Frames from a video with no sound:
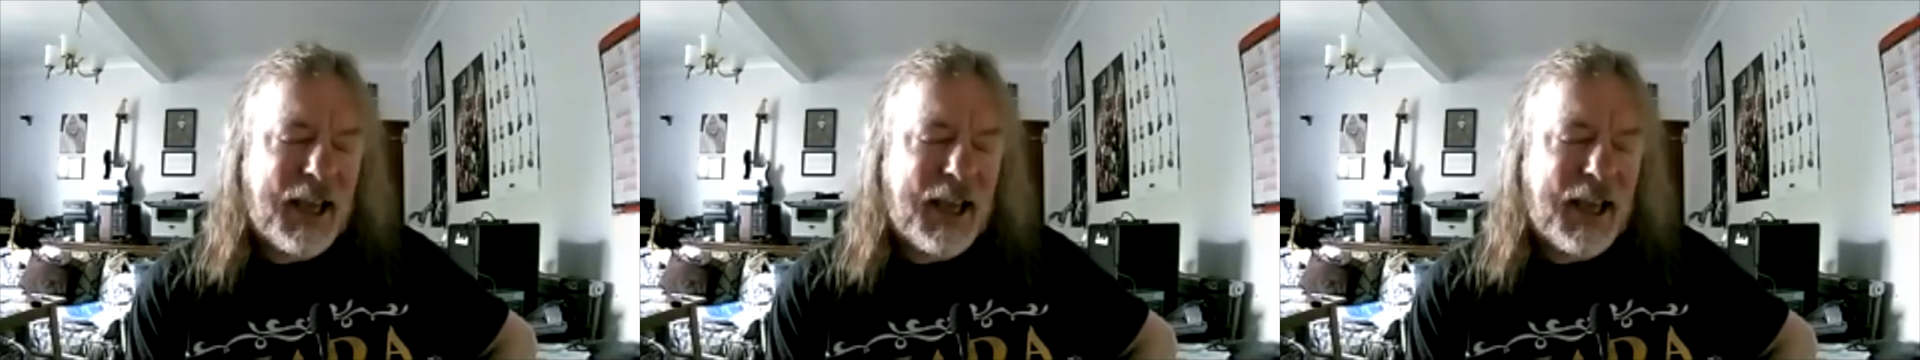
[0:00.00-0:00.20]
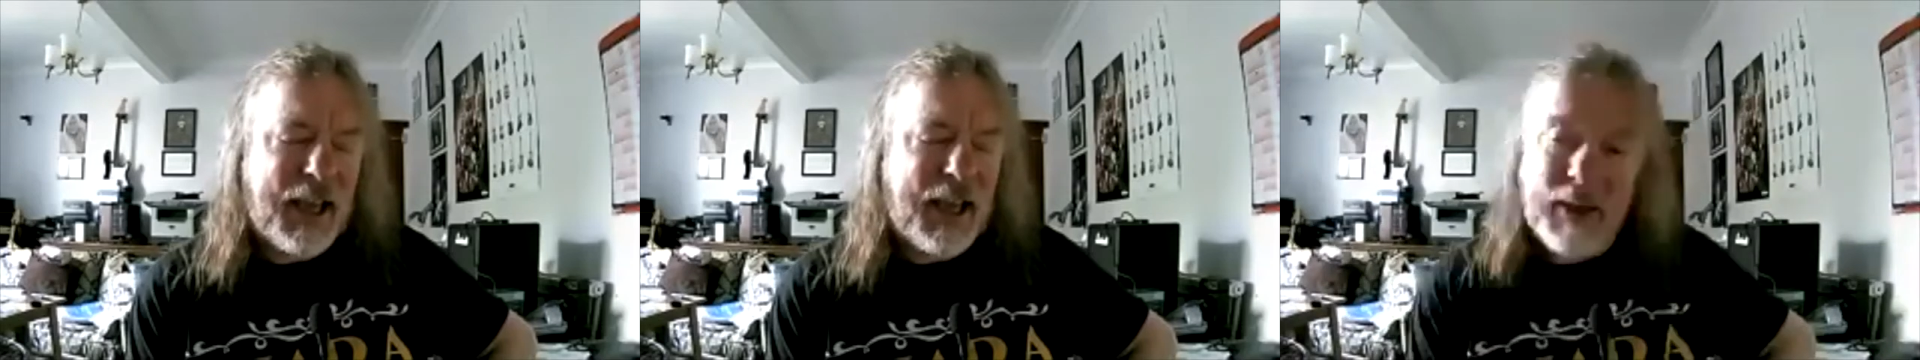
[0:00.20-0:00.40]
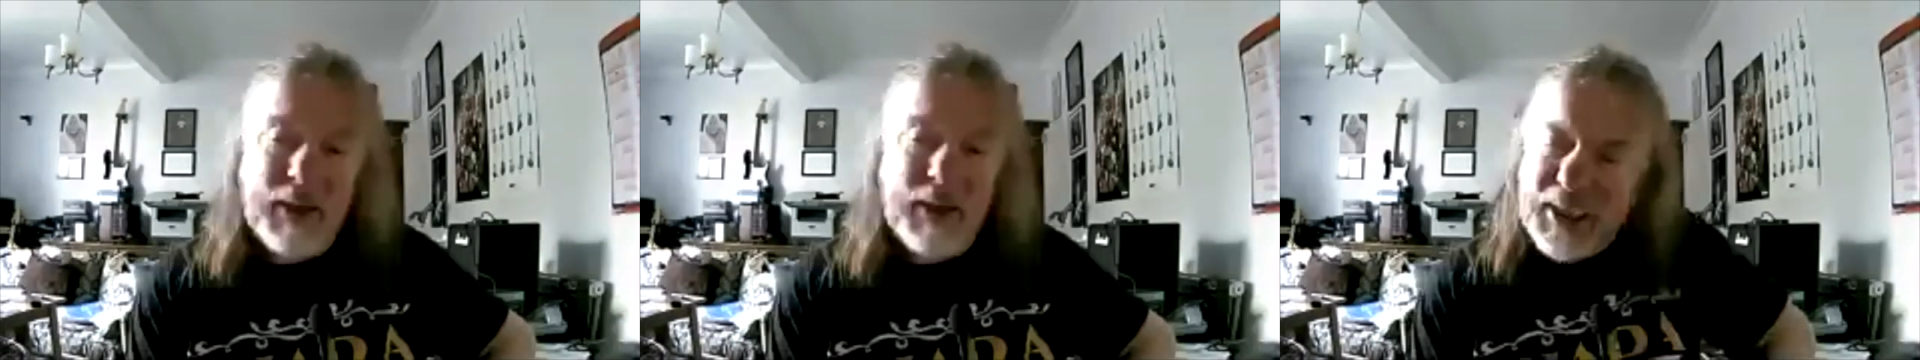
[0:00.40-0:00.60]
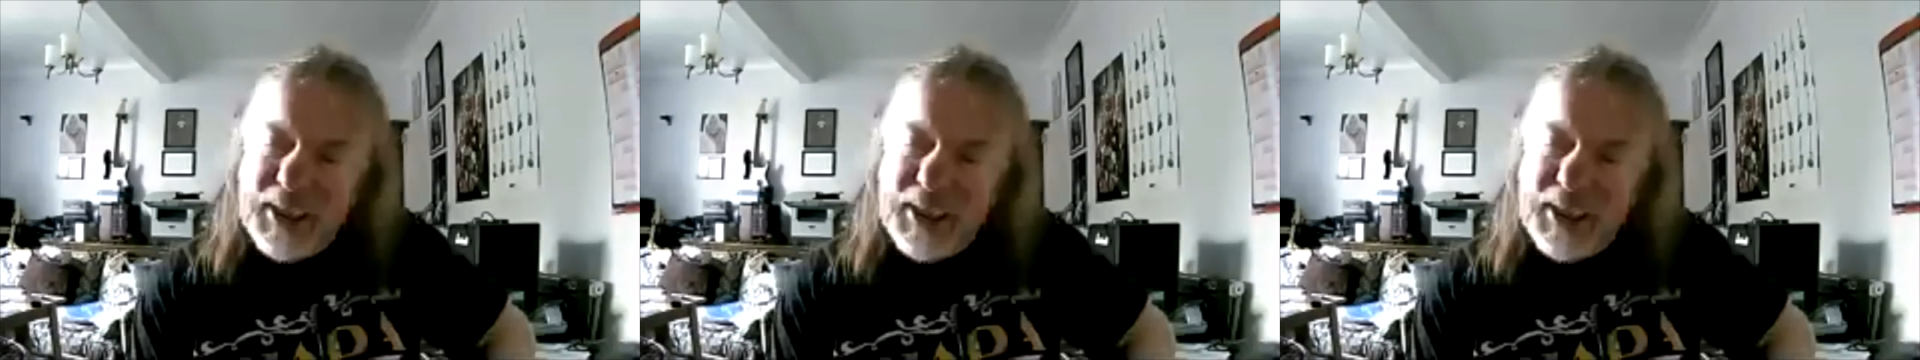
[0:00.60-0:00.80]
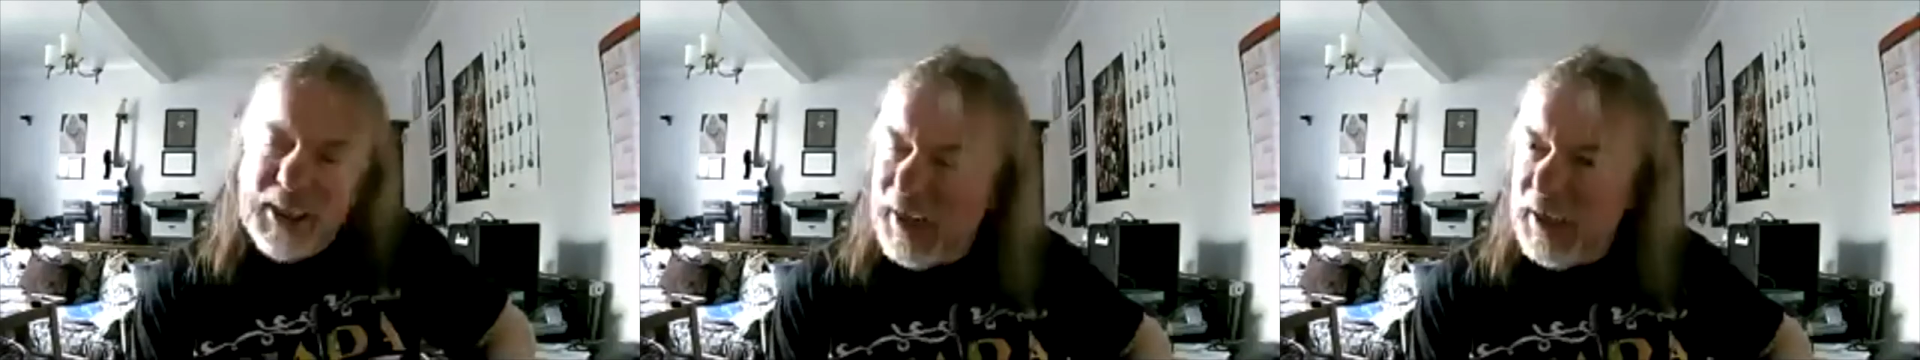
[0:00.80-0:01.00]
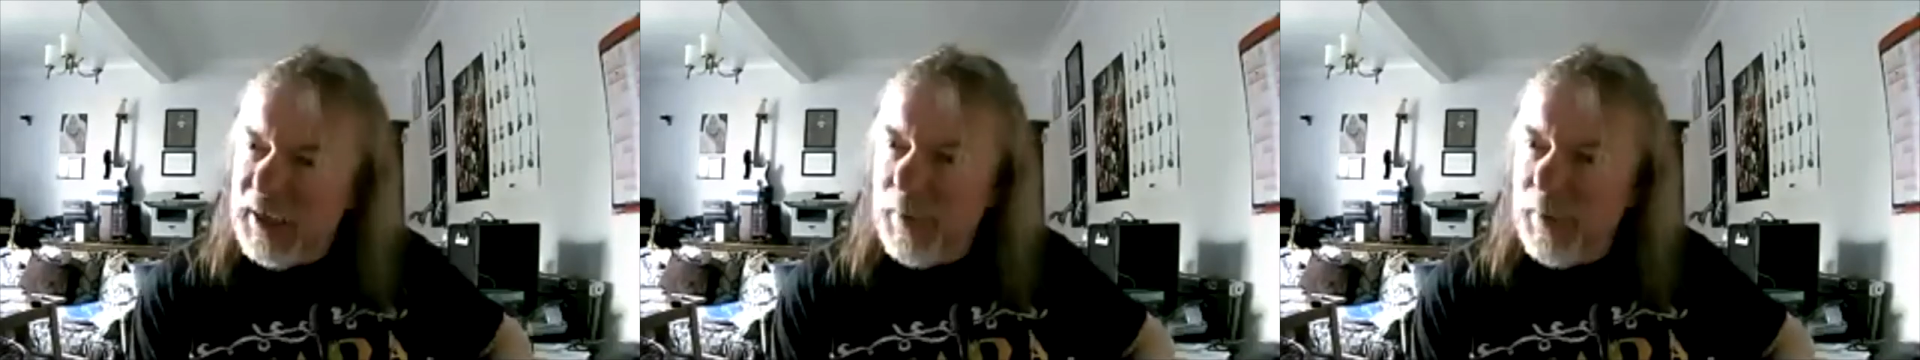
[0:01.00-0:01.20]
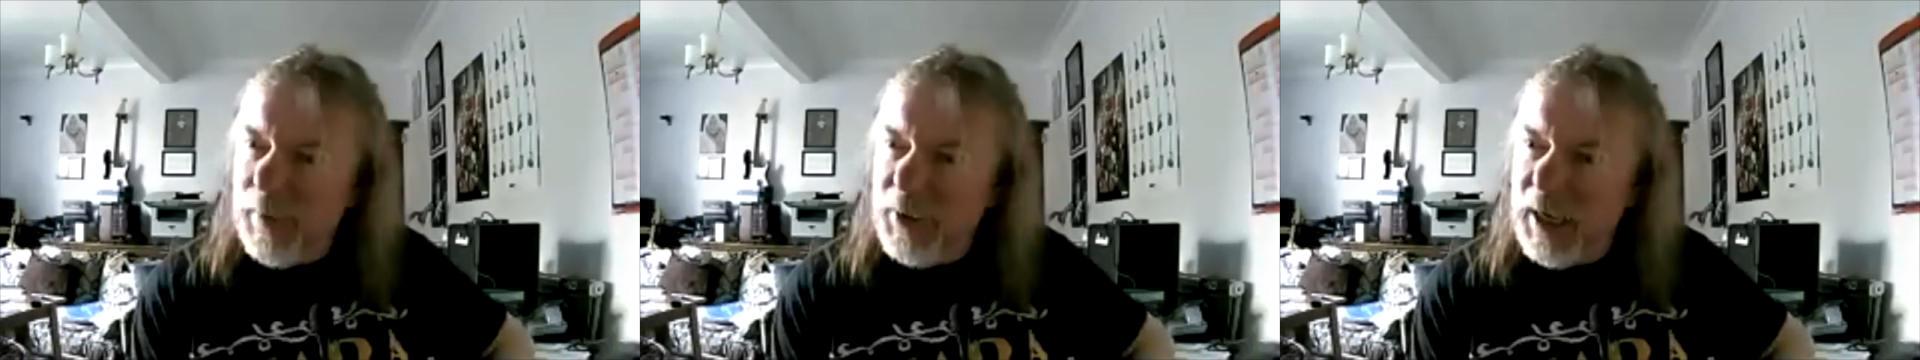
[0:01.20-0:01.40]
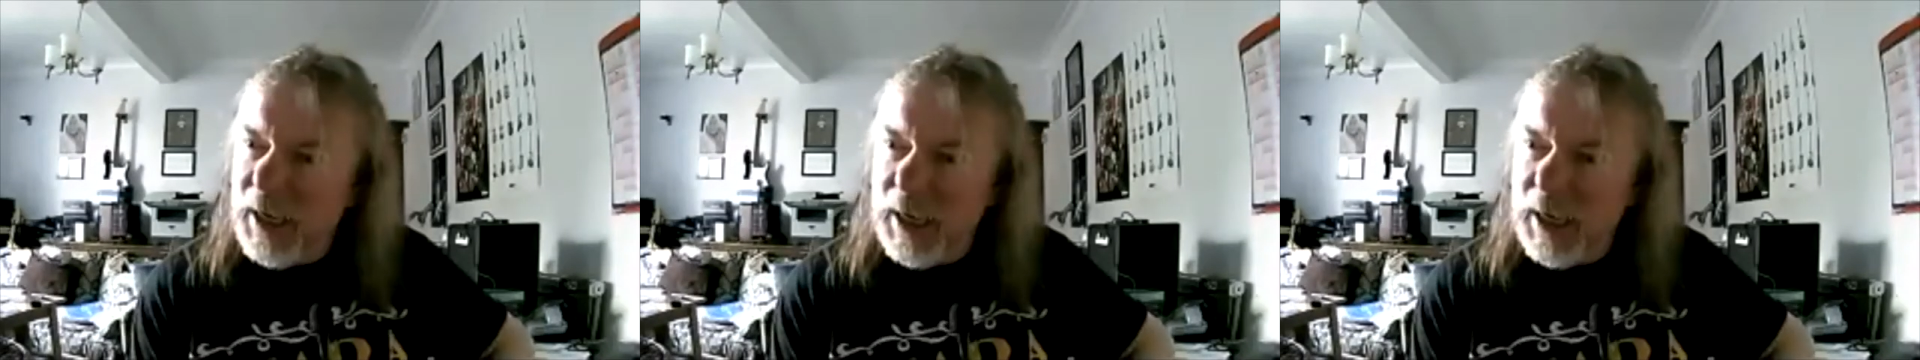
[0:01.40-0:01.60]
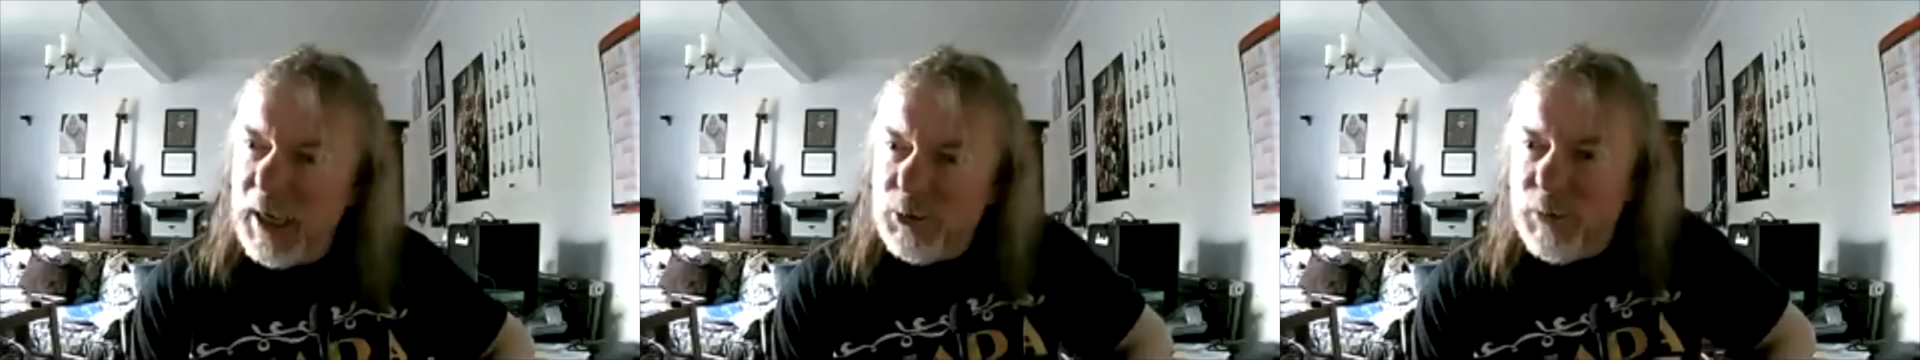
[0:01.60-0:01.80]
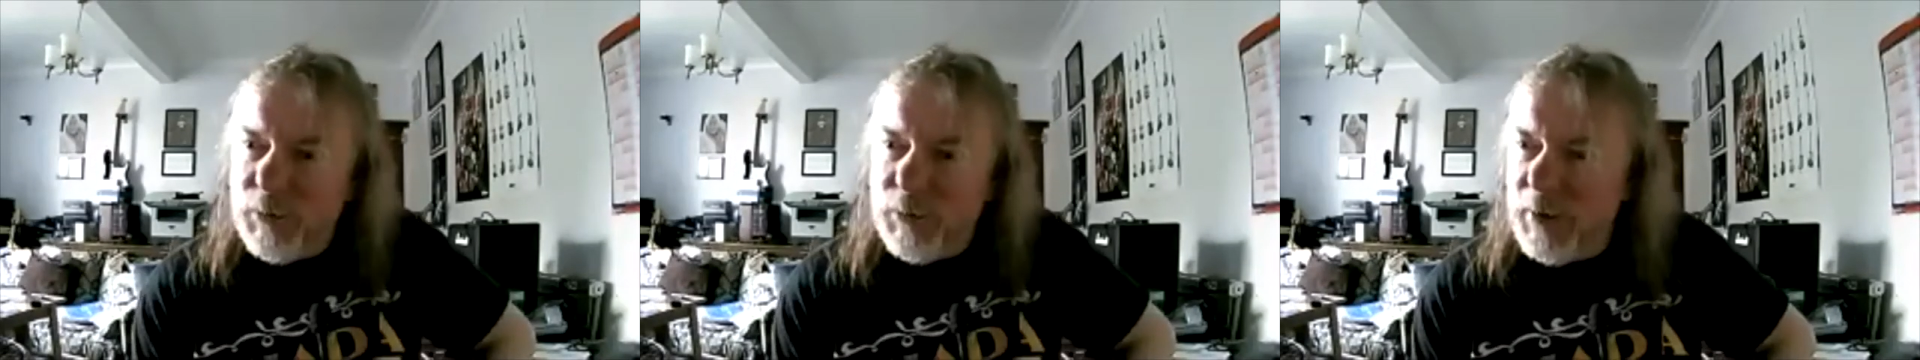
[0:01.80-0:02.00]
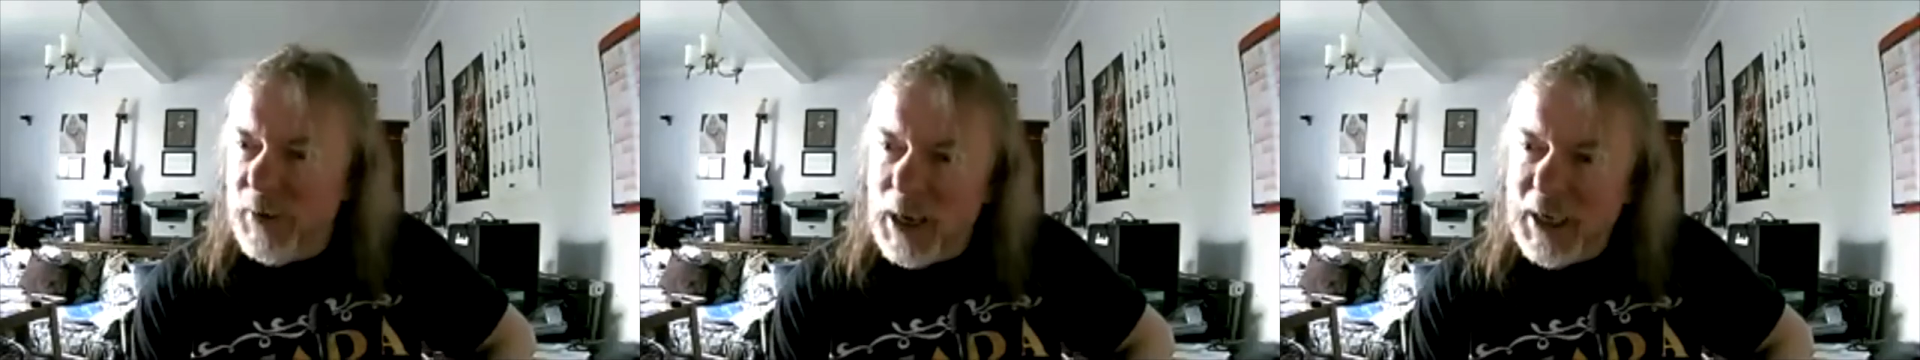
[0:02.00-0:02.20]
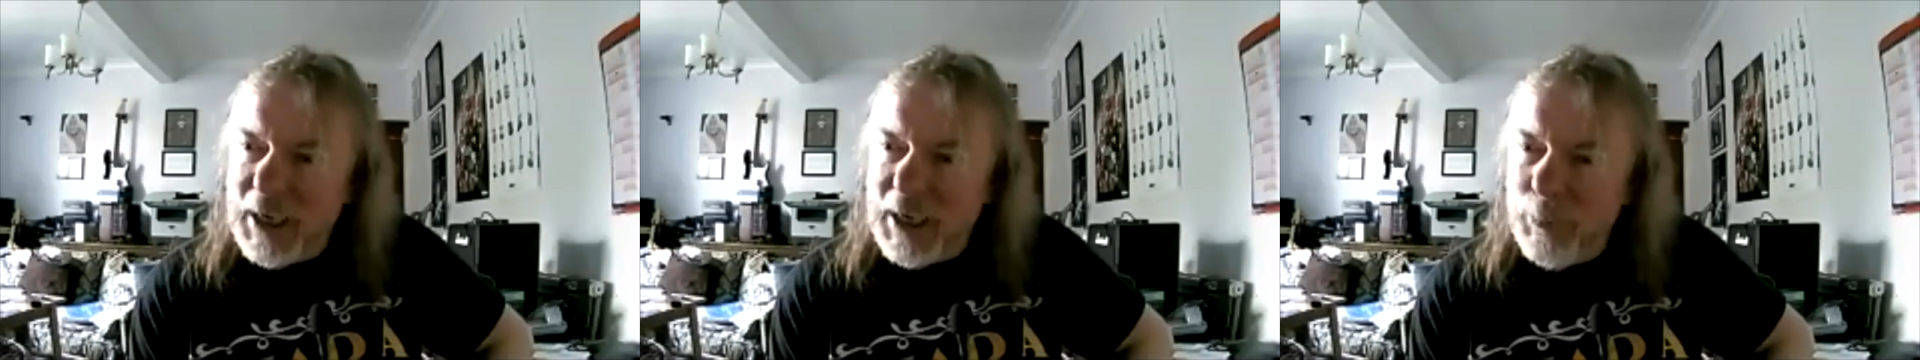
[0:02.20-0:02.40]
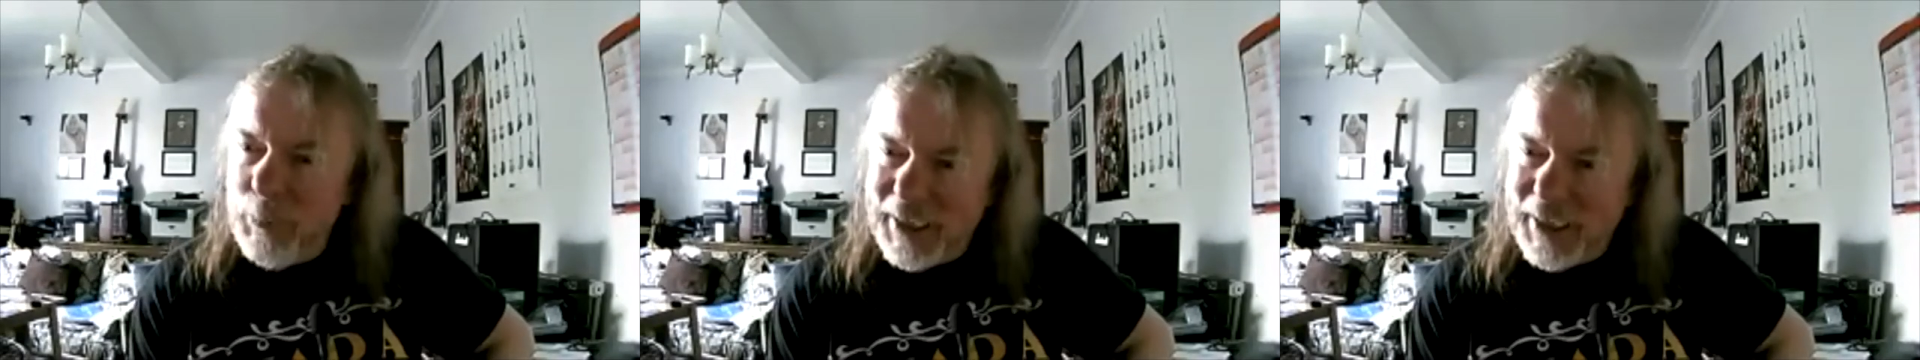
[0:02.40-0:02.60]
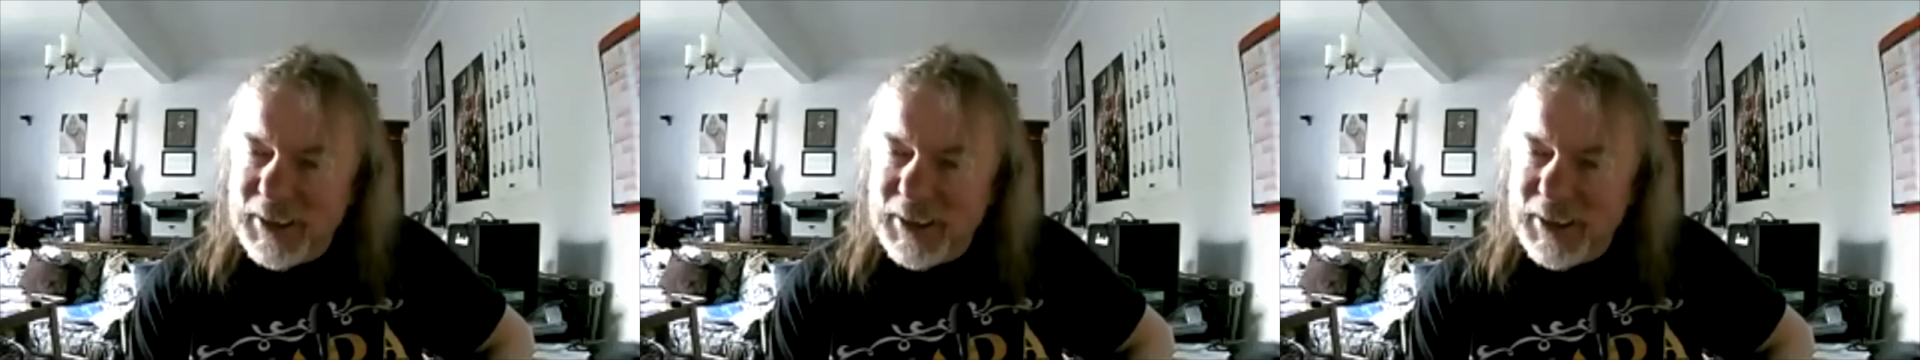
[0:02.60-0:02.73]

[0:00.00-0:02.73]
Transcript: mean, I don't know if I'm any better.